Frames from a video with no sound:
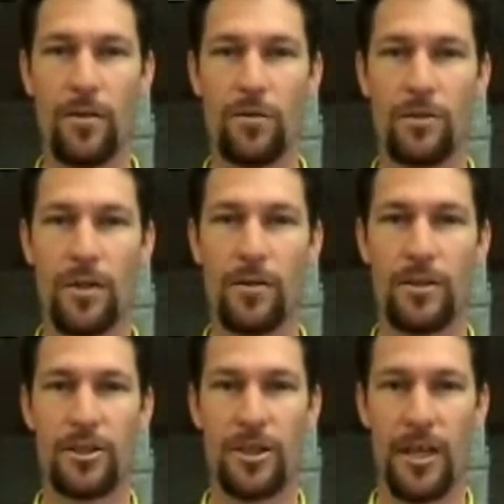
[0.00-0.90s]
and
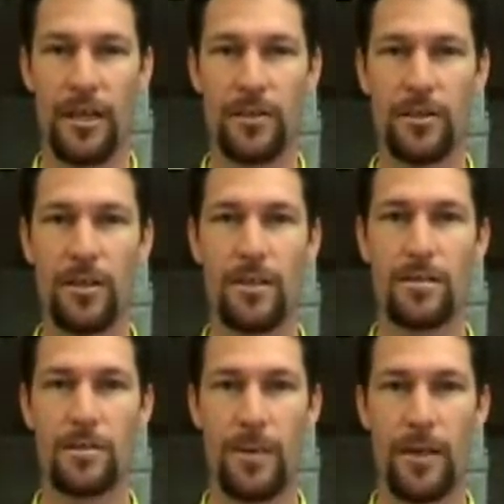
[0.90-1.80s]
also the change
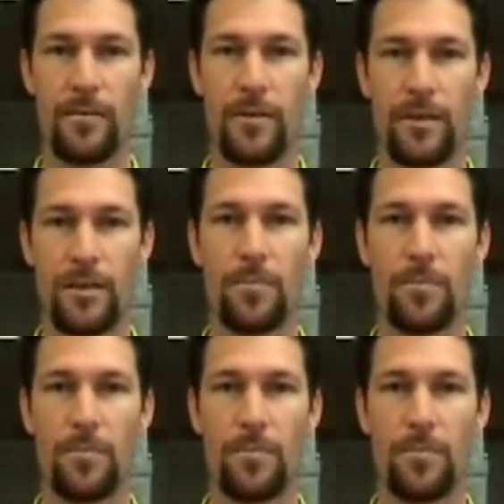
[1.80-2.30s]
in speed of these